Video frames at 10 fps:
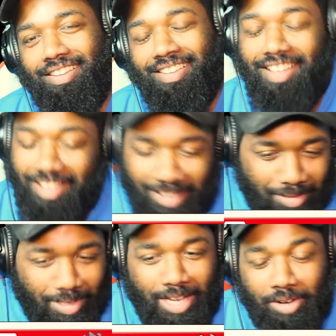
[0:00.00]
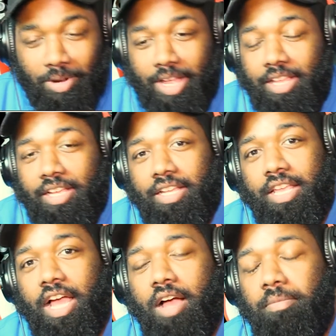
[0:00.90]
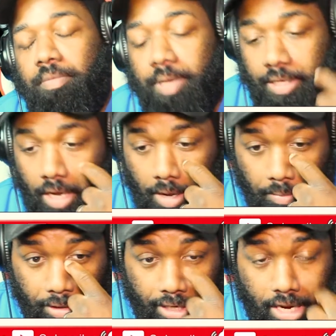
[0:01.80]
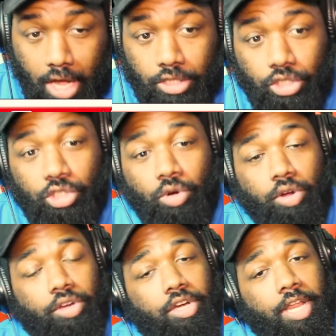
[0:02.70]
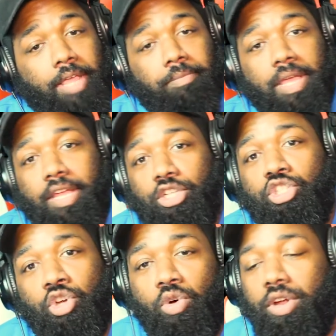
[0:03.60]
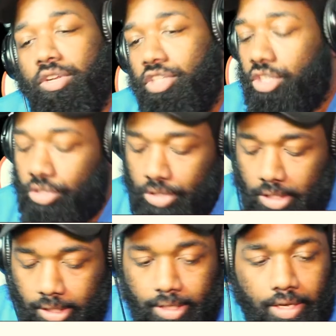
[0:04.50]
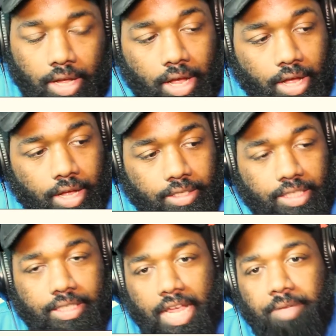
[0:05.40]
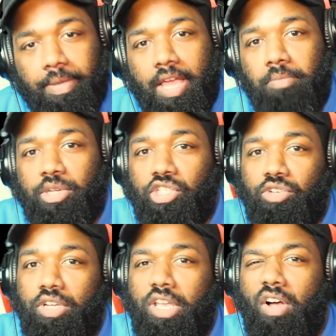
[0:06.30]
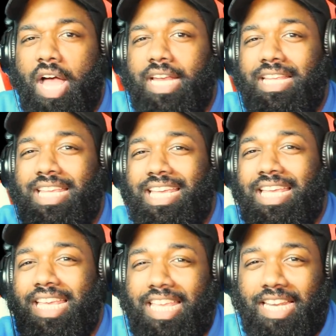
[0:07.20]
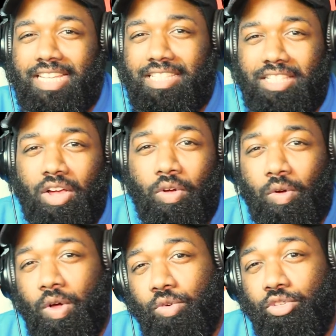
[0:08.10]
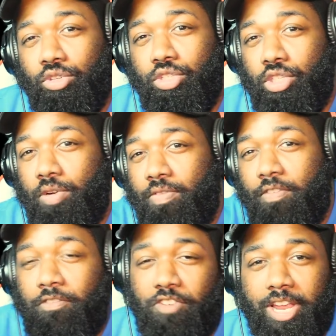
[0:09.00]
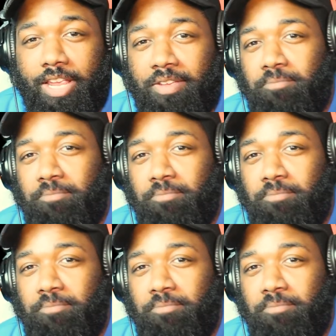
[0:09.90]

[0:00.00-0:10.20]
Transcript: But anyway, yeah, I'm gonna be bringing y'all a tutorial today, man. Tutorial Tuesday. Today, man, I'll be showing y'all how to get any song on YouTube for free.